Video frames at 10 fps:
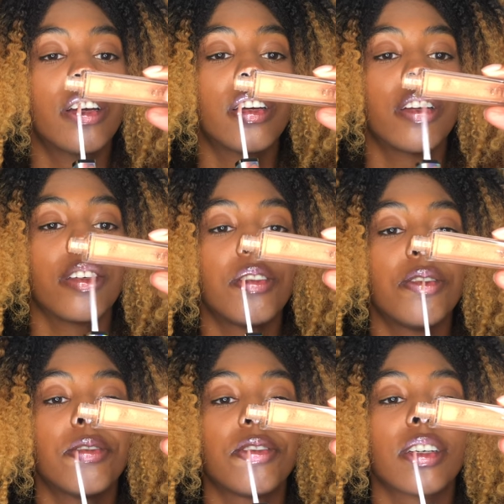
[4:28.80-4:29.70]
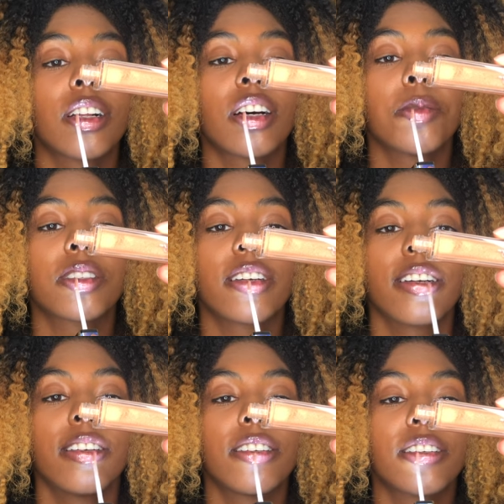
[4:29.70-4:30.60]
And then you use it. Well, I'm scared
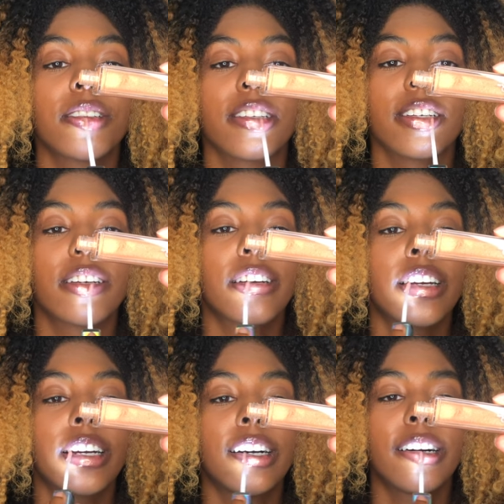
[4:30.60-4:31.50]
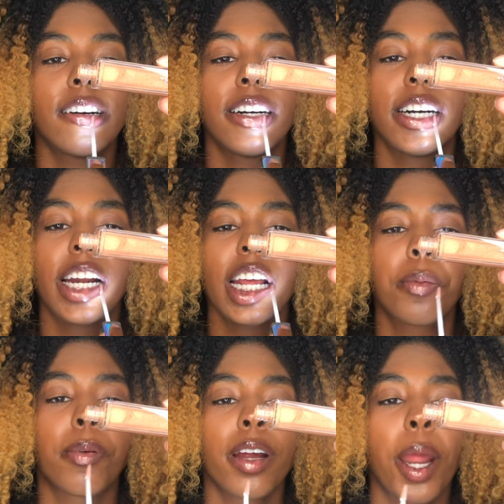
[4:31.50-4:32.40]
to use it. I see. Oh, that's
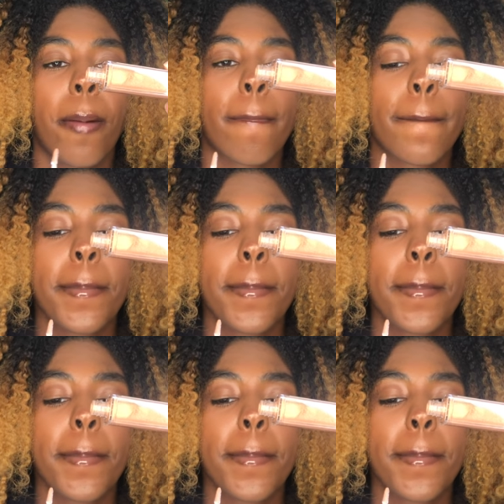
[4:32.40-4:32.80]
pretty.